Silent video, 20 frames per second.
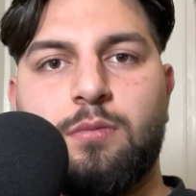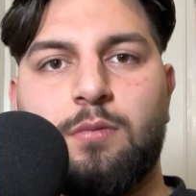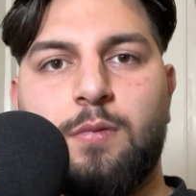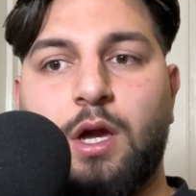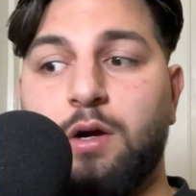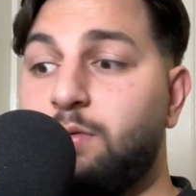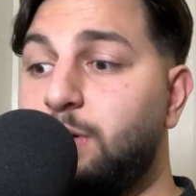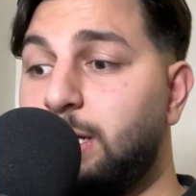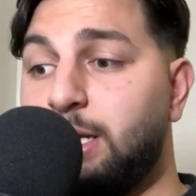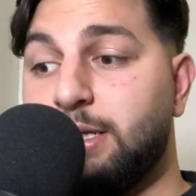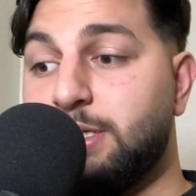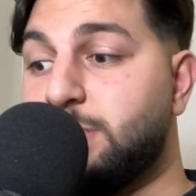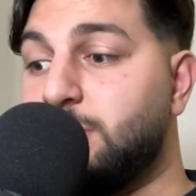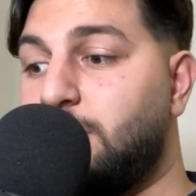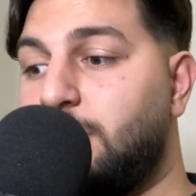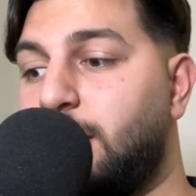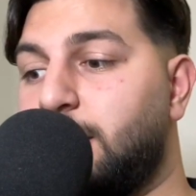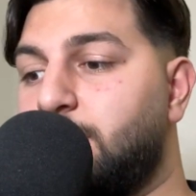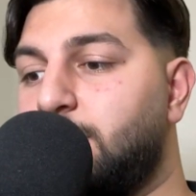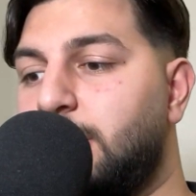Really, it's not
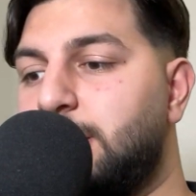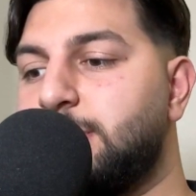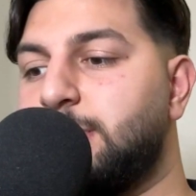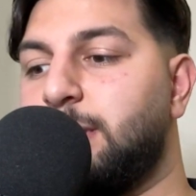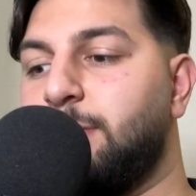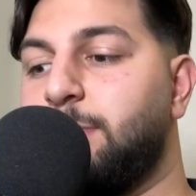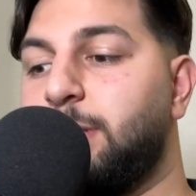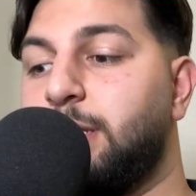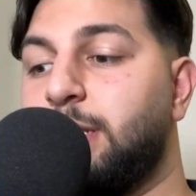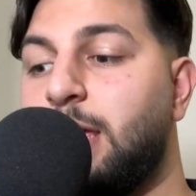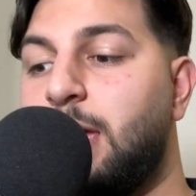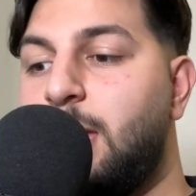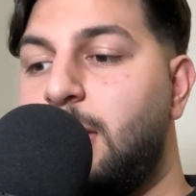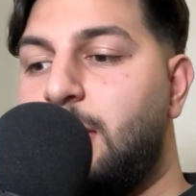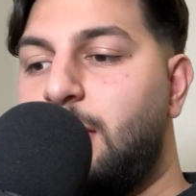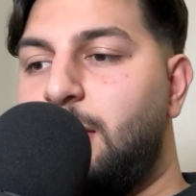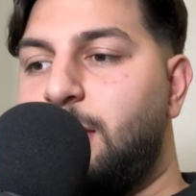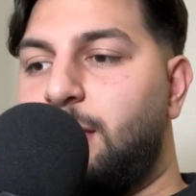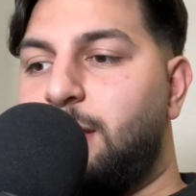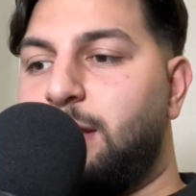that crazy. I mean,
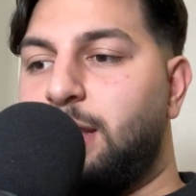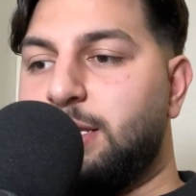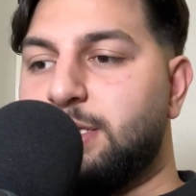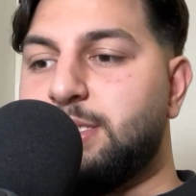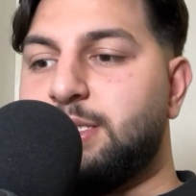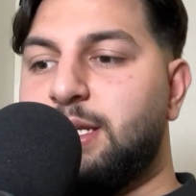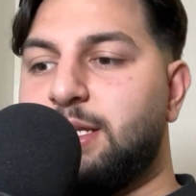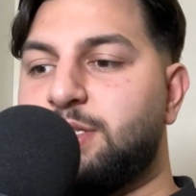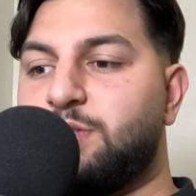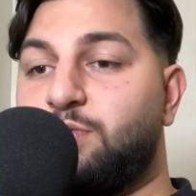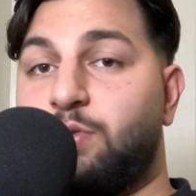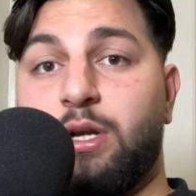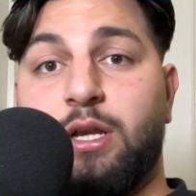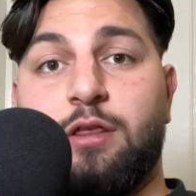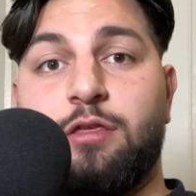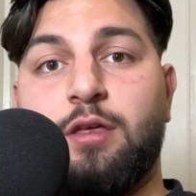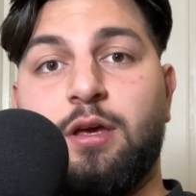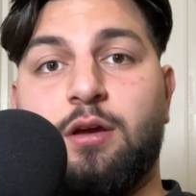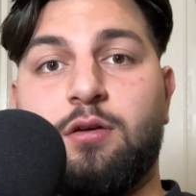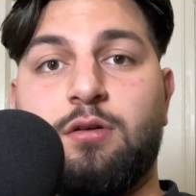let's really
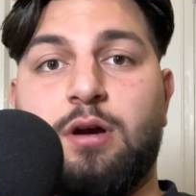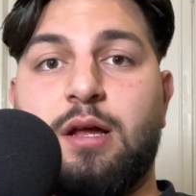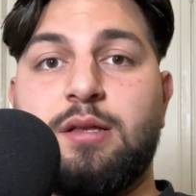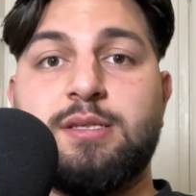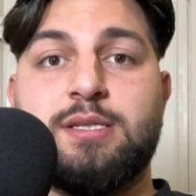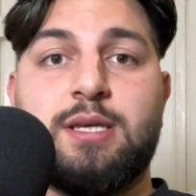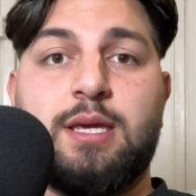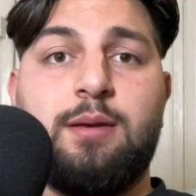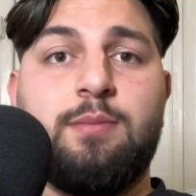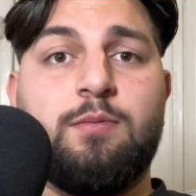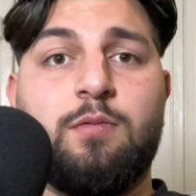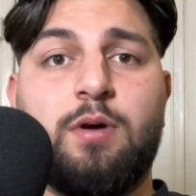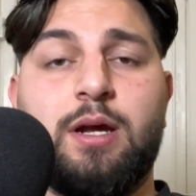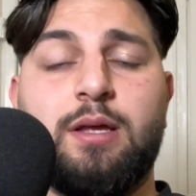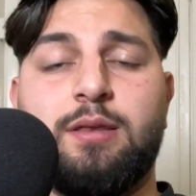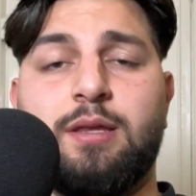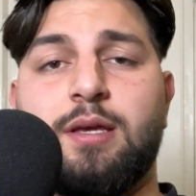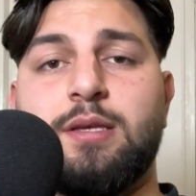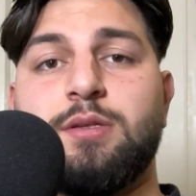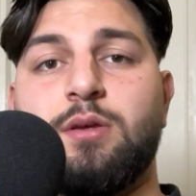think grand scheme, right?
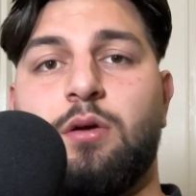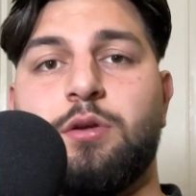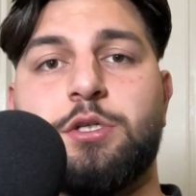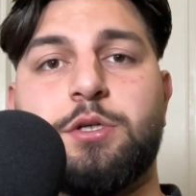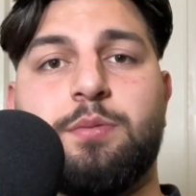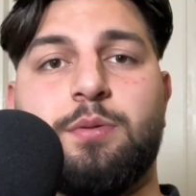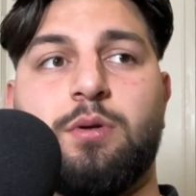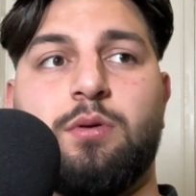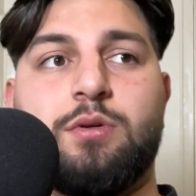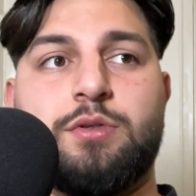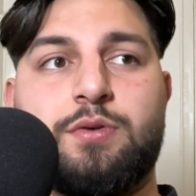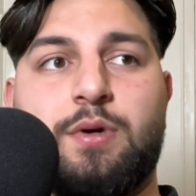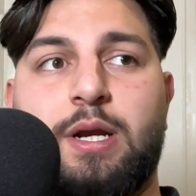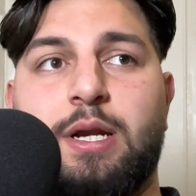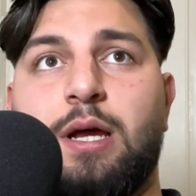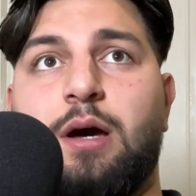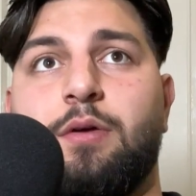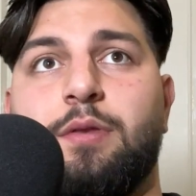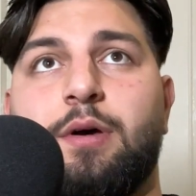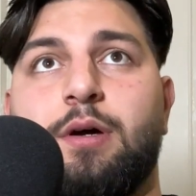There's entrepreneurs right
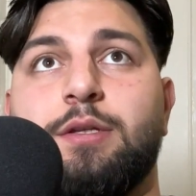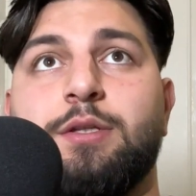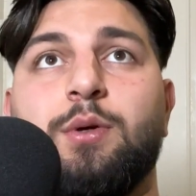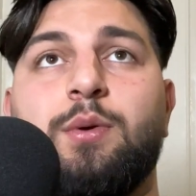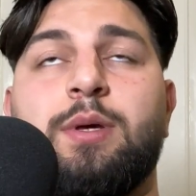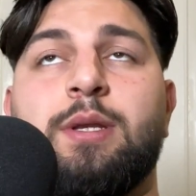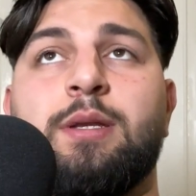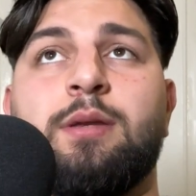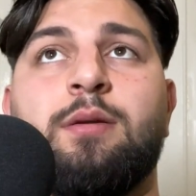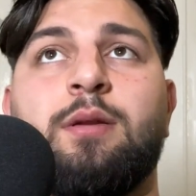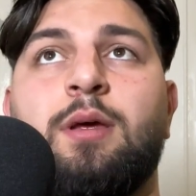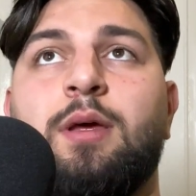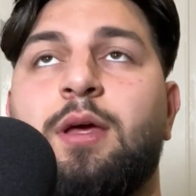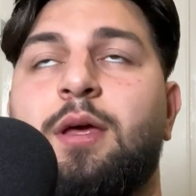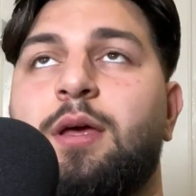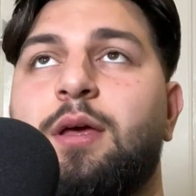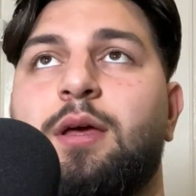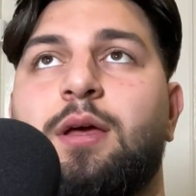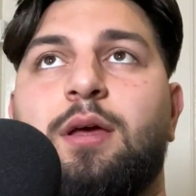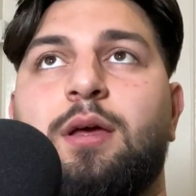now that are doing
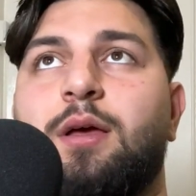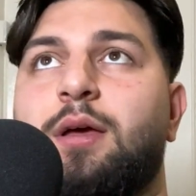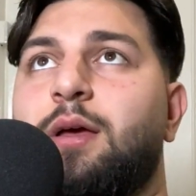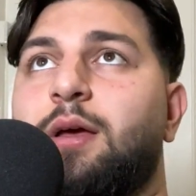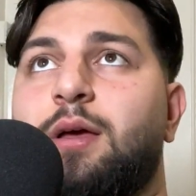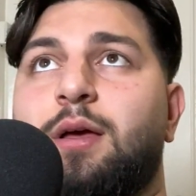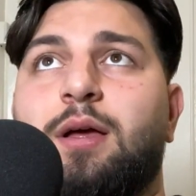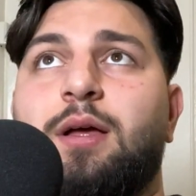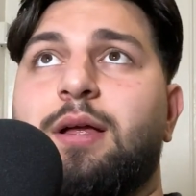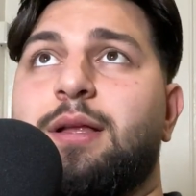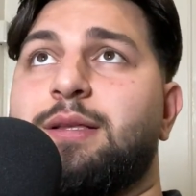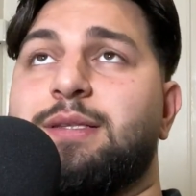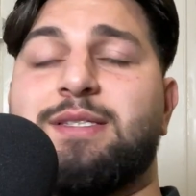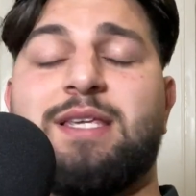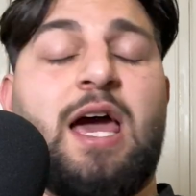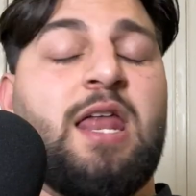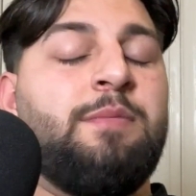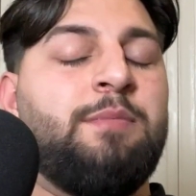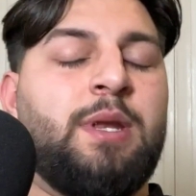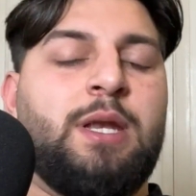
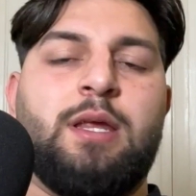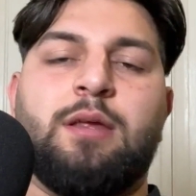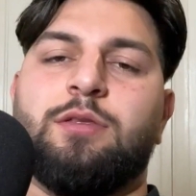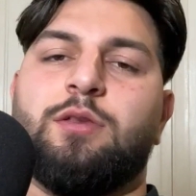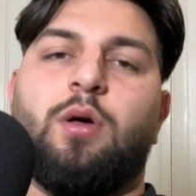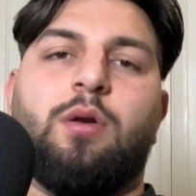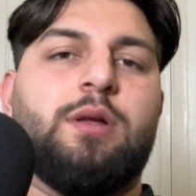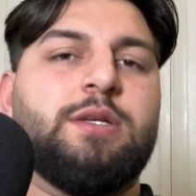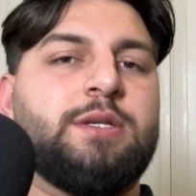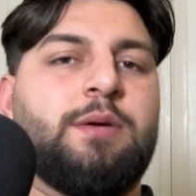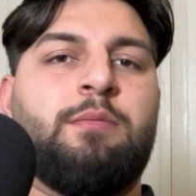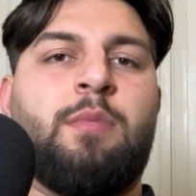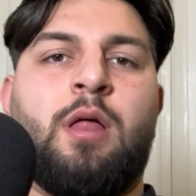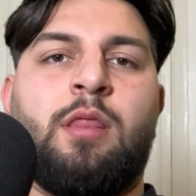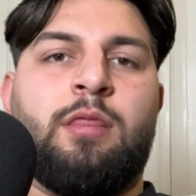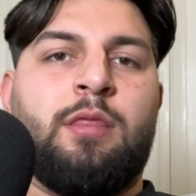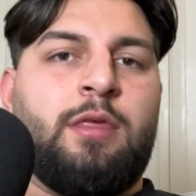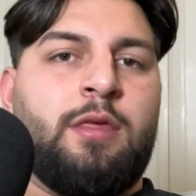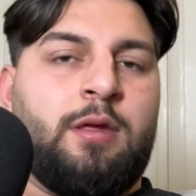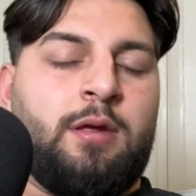$10 million a
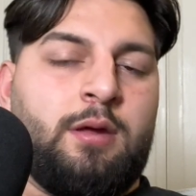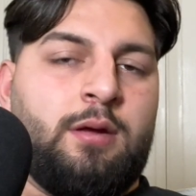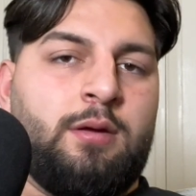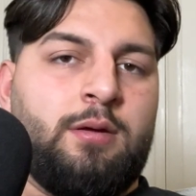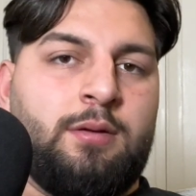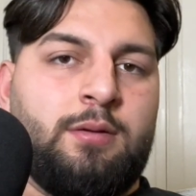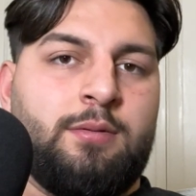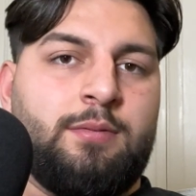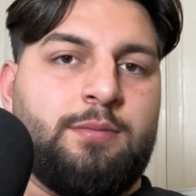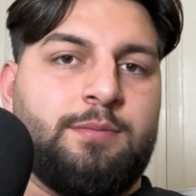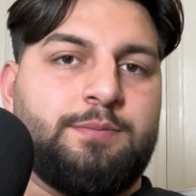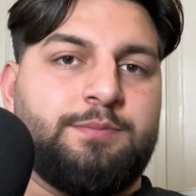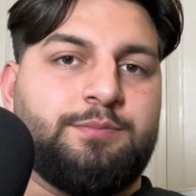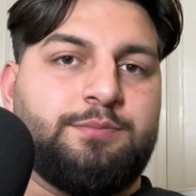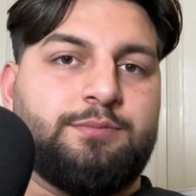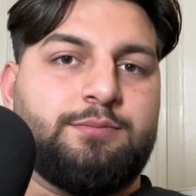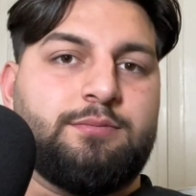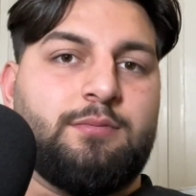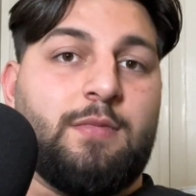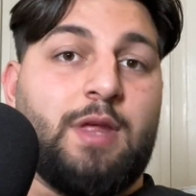month.
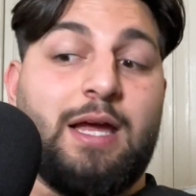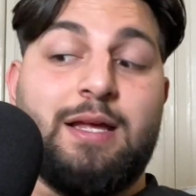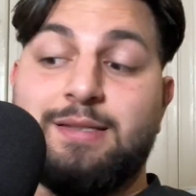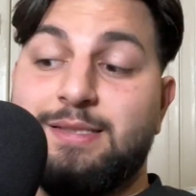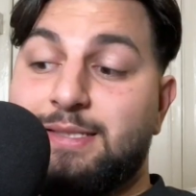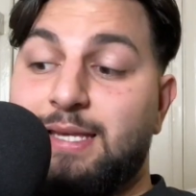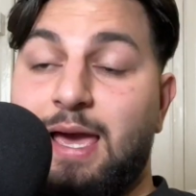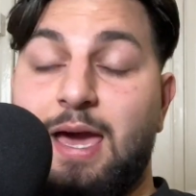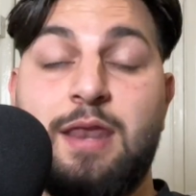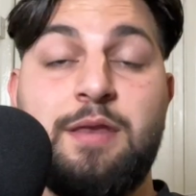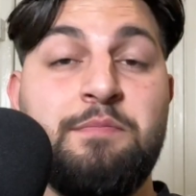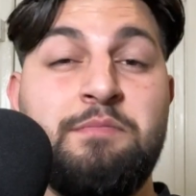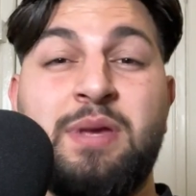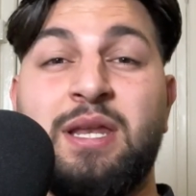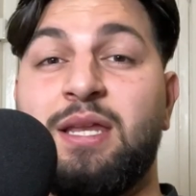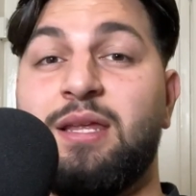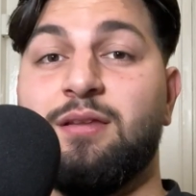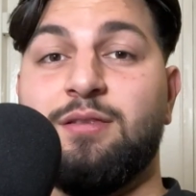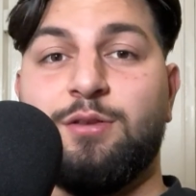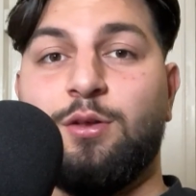$10
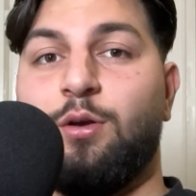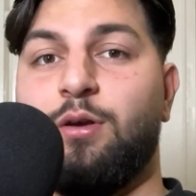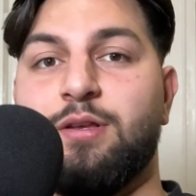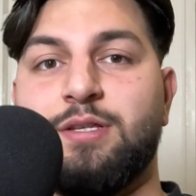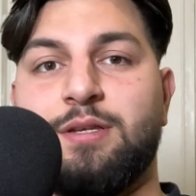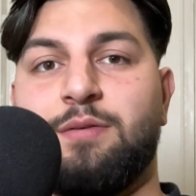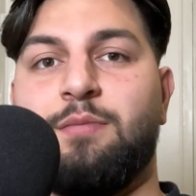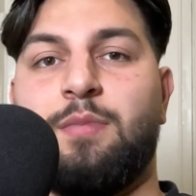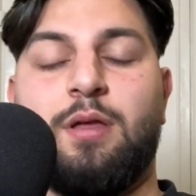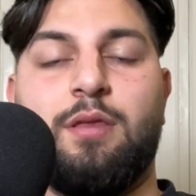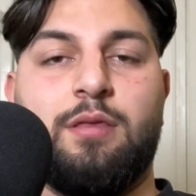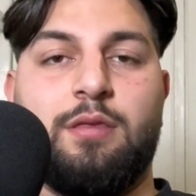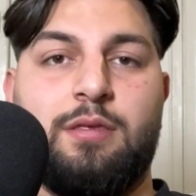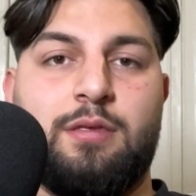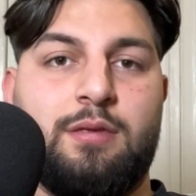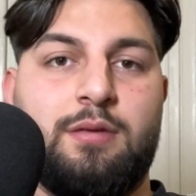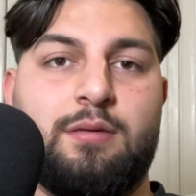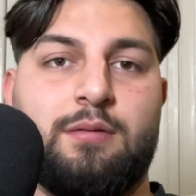million a month.